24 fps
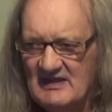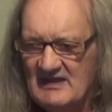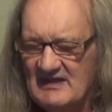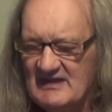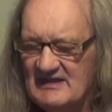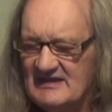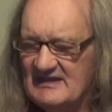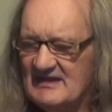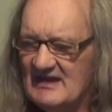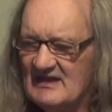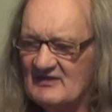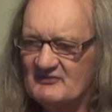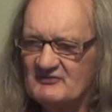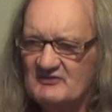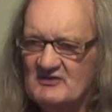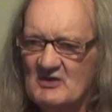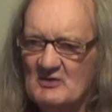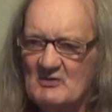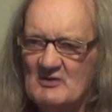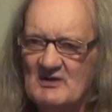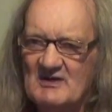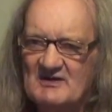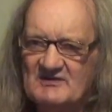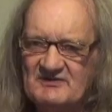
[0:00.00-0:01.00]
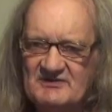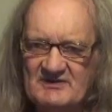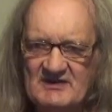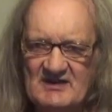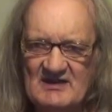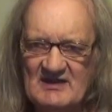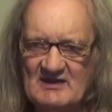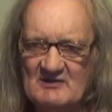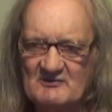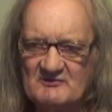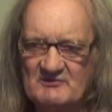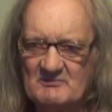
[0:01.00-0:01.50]
He has no idea
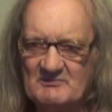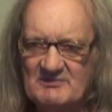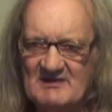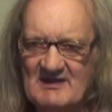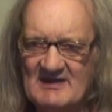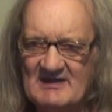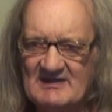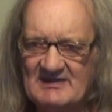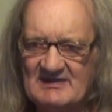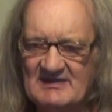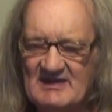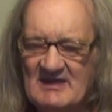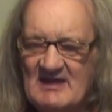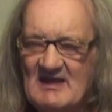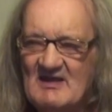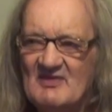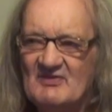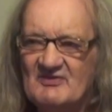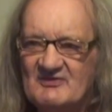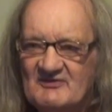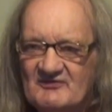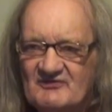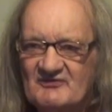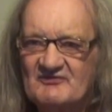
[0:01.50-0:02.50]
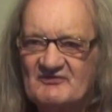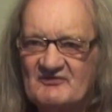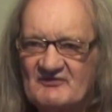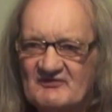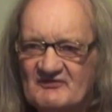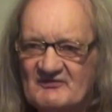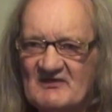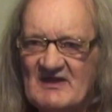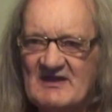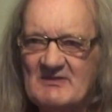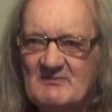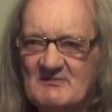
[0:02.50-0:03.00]
how to play. This is the
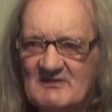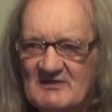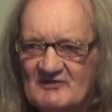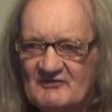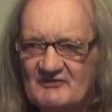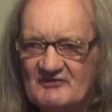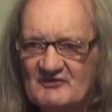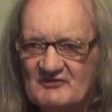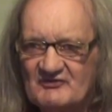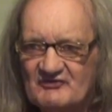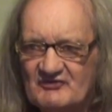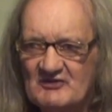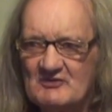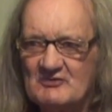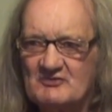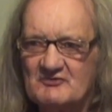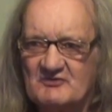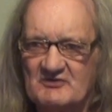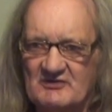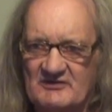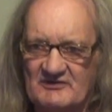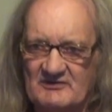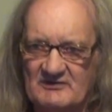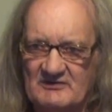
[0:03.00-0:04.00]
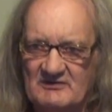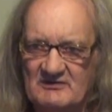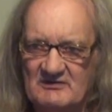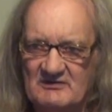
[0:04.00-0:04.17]
same as the children.